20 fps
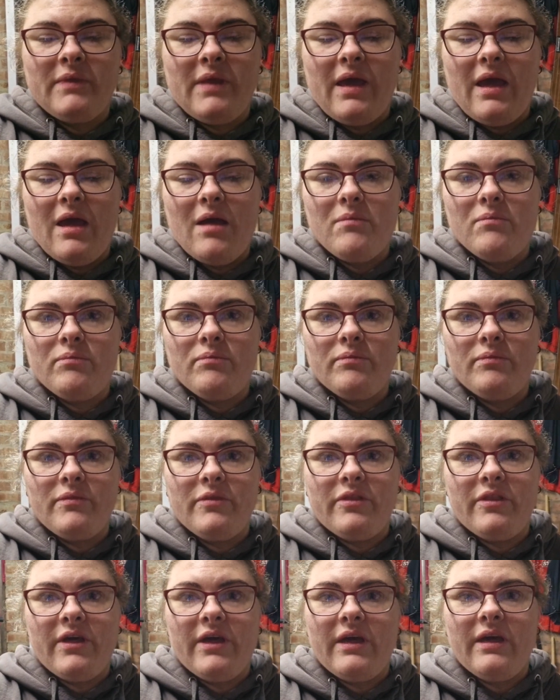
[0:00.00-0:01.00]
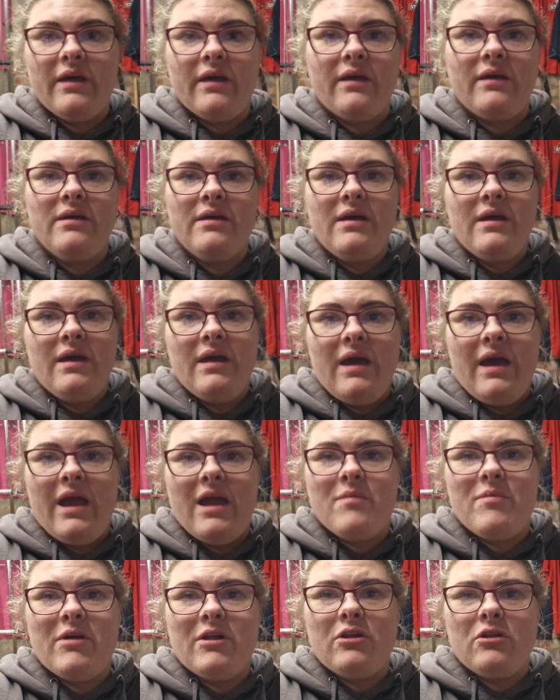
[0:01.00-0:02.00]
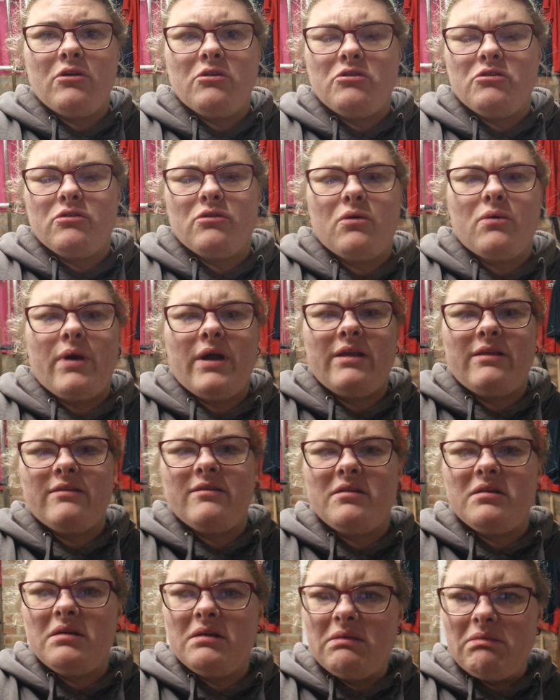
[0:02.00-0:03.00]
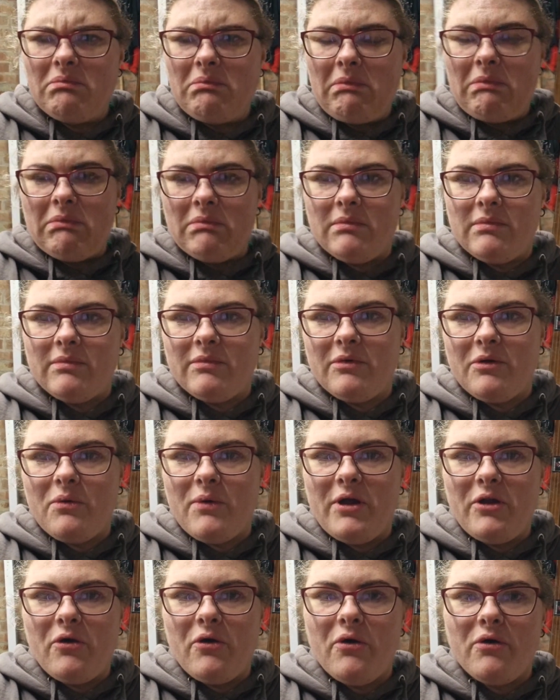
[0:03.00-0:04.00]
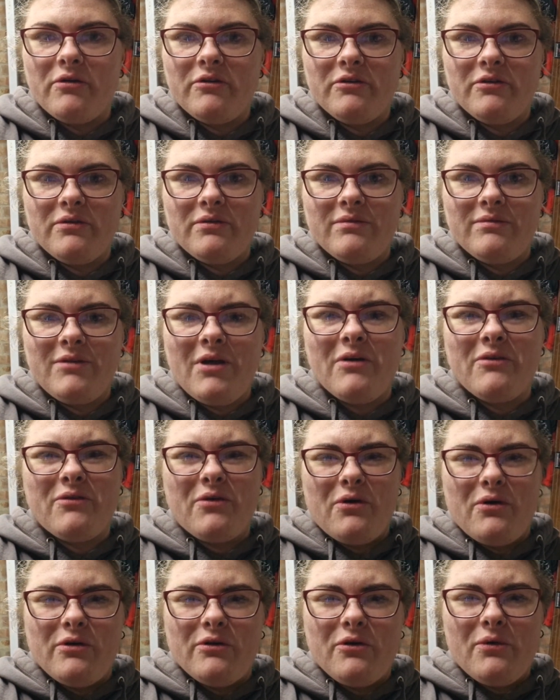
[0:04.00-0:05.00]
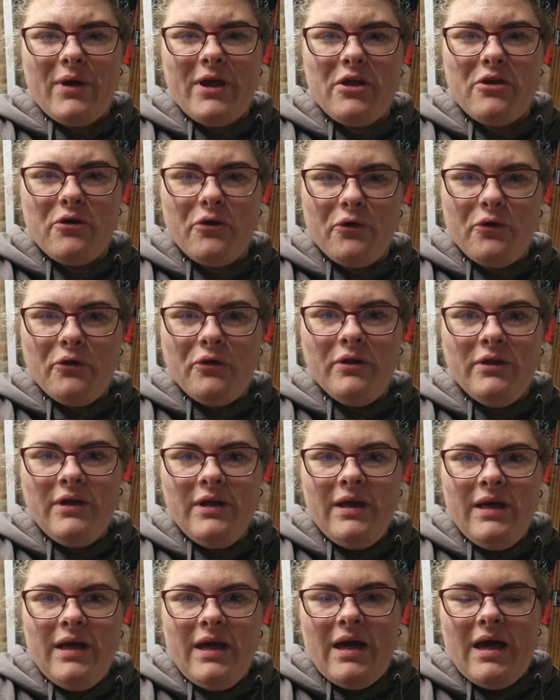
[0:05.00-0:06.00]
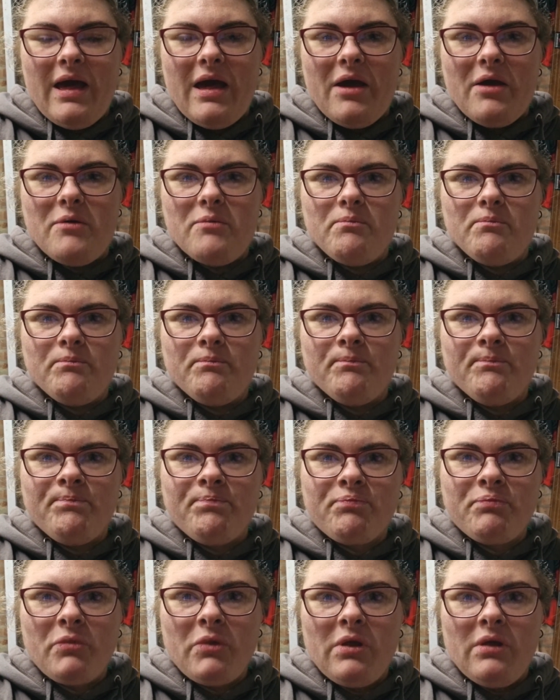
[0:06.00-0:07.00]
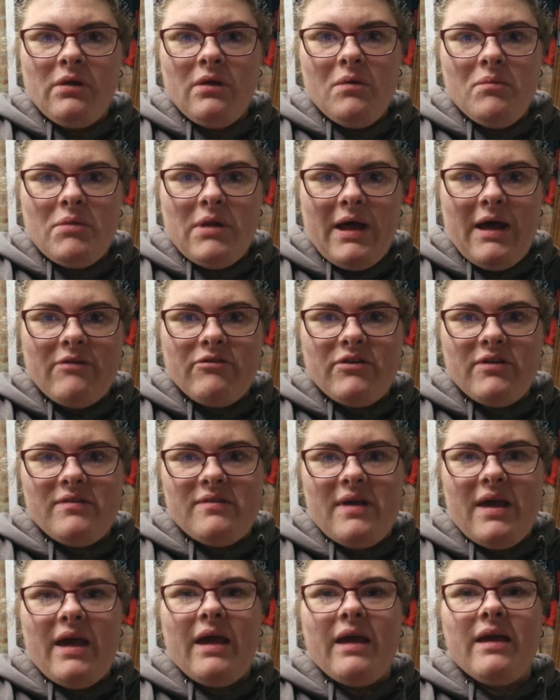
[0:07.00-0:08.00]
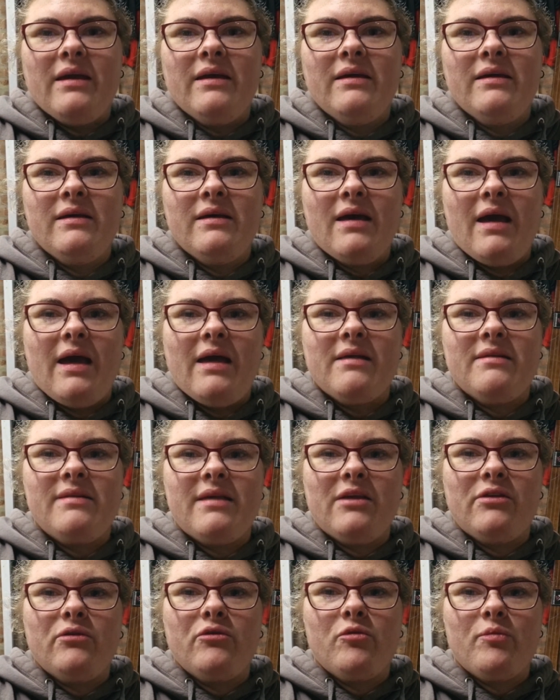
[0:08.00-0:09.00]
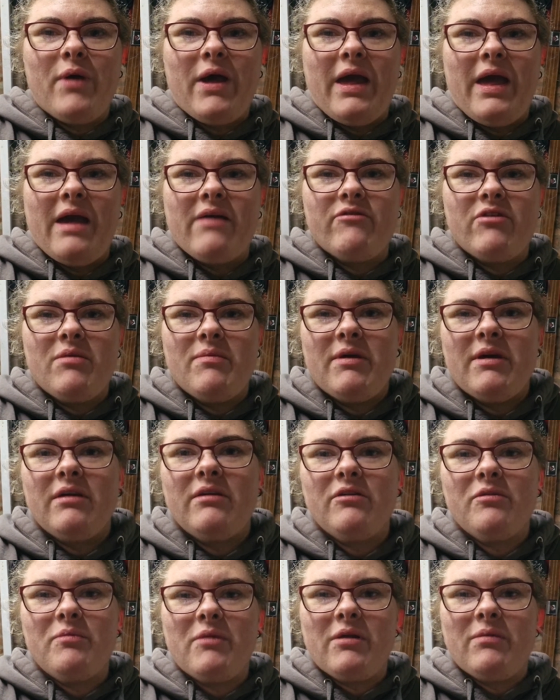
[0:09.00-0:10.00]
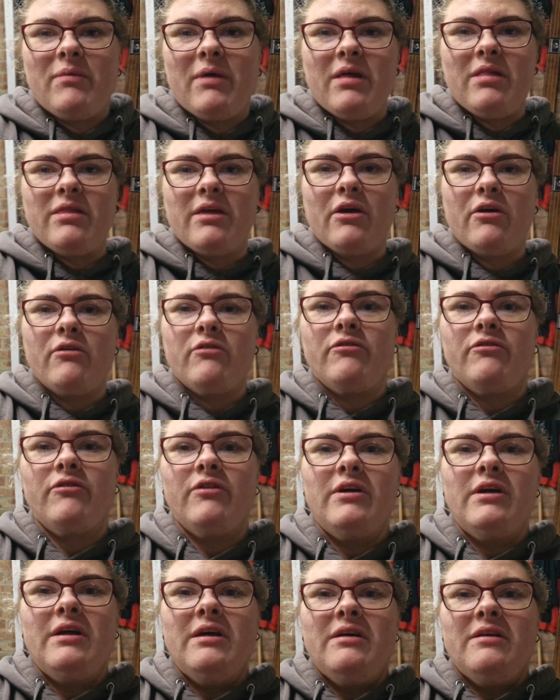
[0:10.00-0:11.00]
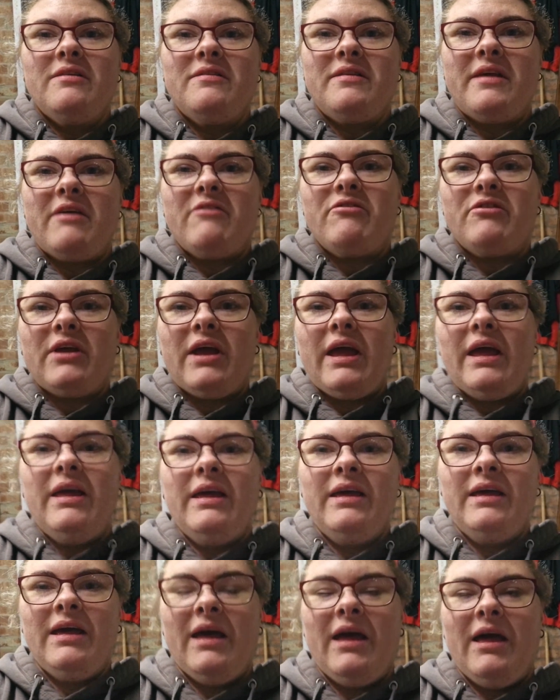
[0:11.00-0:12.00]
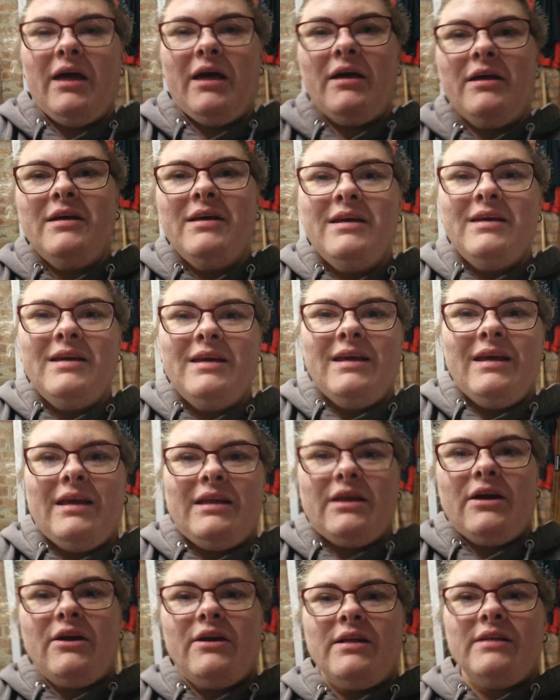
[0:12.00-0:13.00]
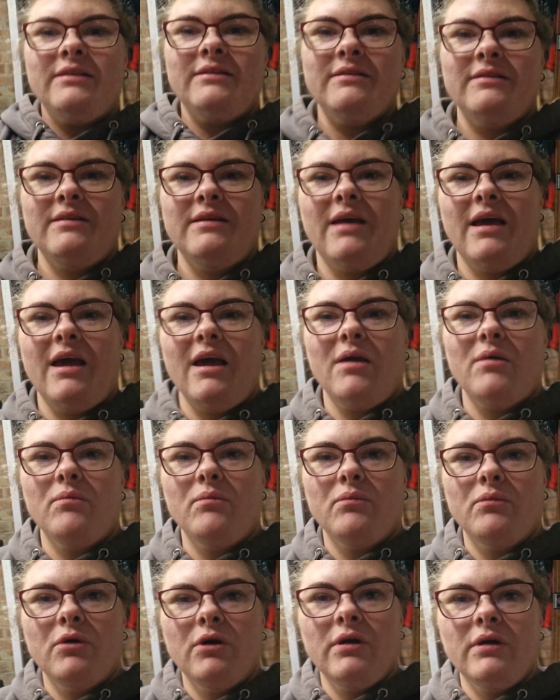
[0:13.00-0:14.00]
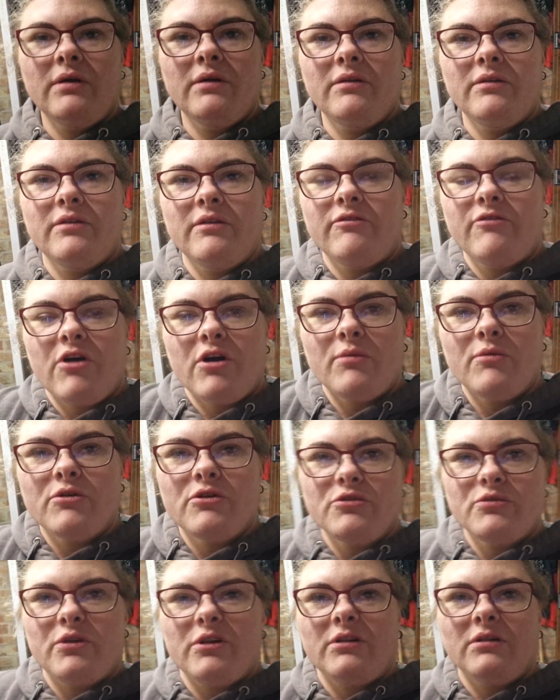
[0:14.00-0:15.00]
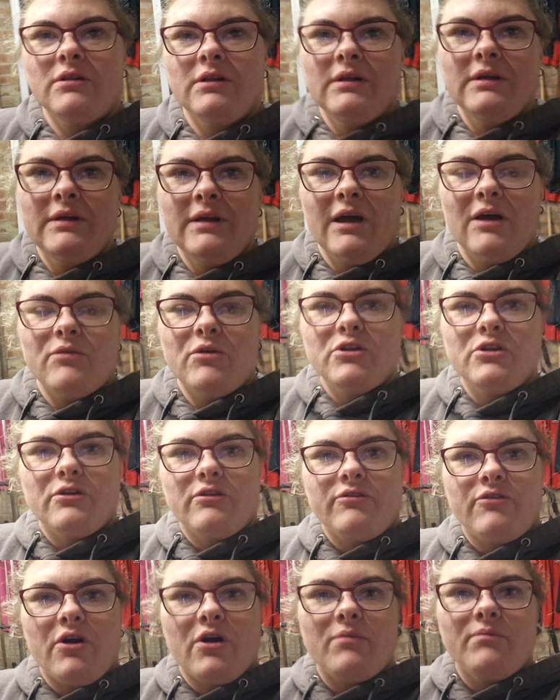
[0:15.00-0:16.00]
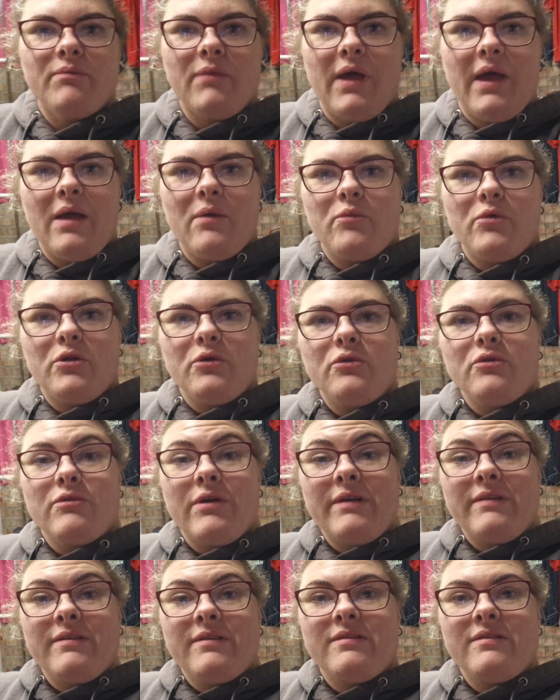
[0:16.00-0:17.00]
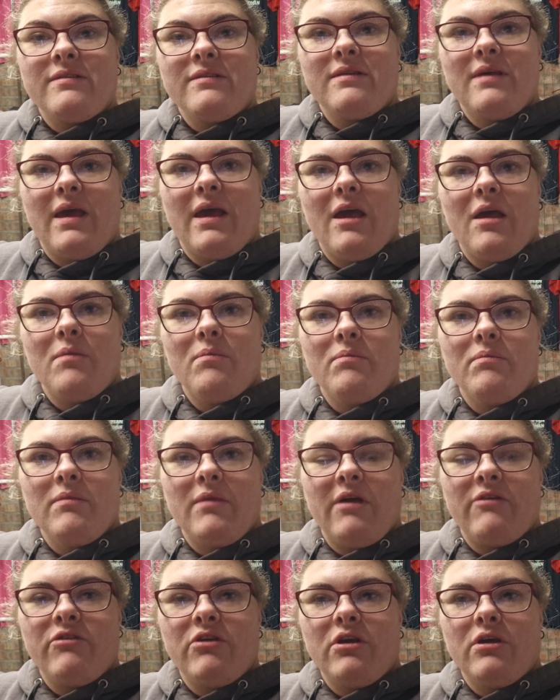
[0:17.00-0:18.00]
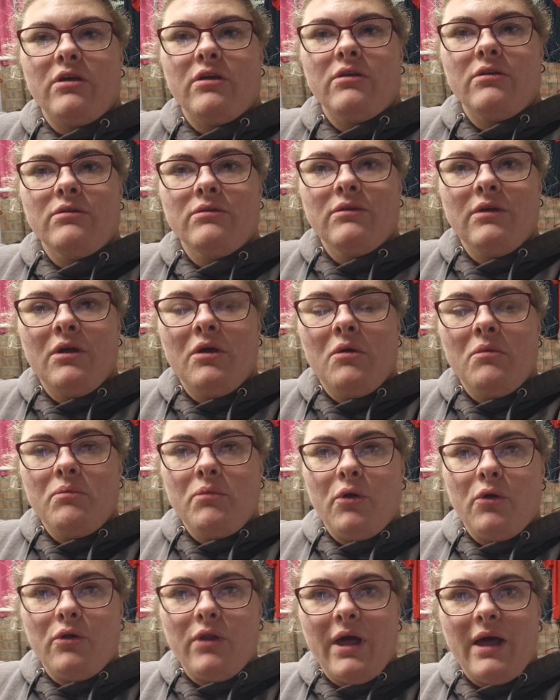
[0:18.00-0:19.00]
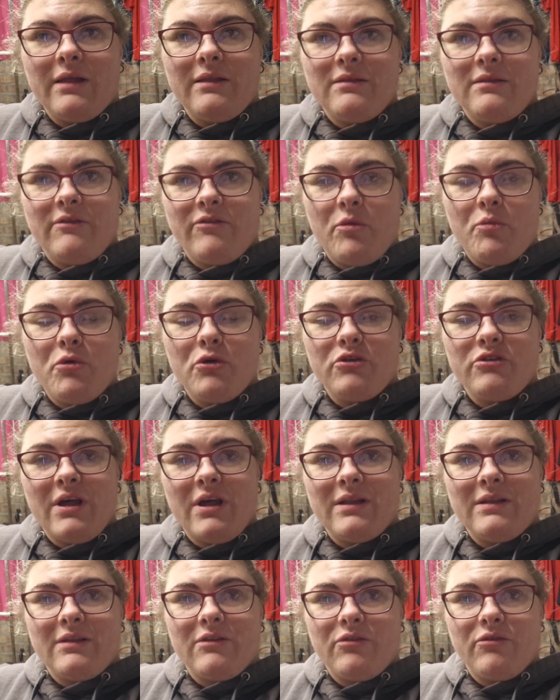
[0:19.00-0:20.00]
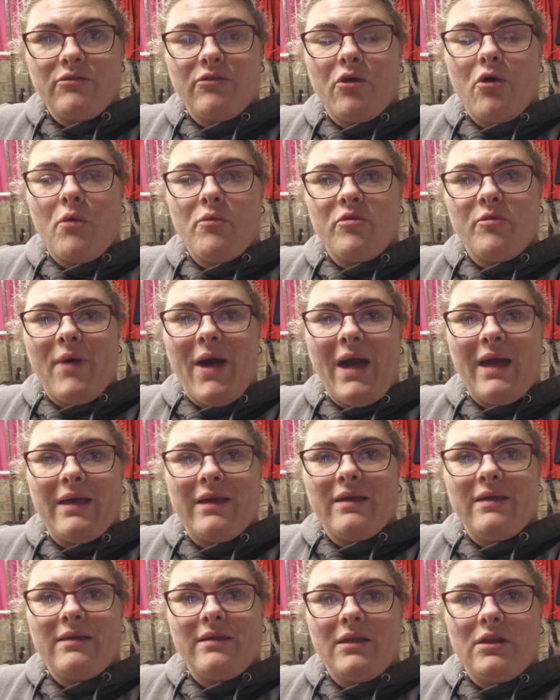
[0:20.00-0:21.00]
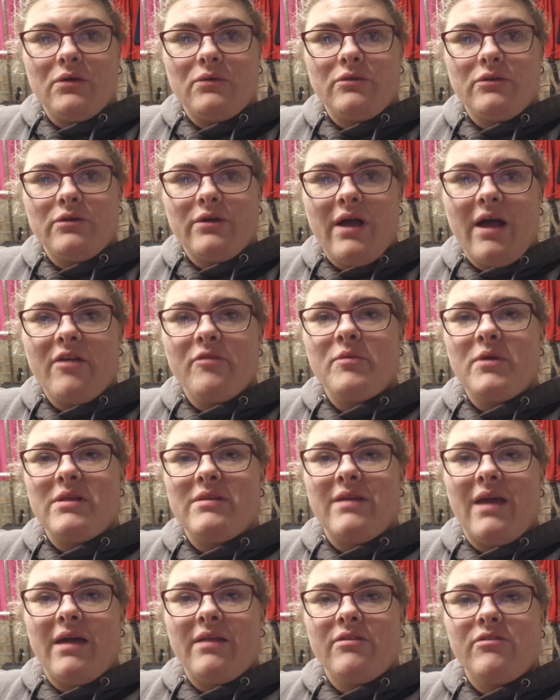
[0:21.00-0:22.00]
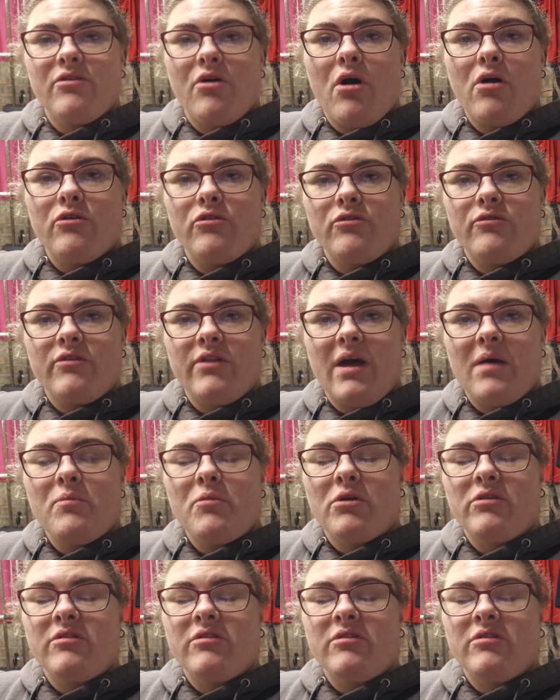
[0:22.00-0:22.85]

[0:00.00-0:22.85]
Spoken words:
The hay bale looked quite odd, not odd, quite cool. But I have to say, seeing those big heavy bales made me think of safety. In Ireland, the farmers I worked on a farm, and we know the risks. If you push that and it comes back, you know, there has been deaths caused over that.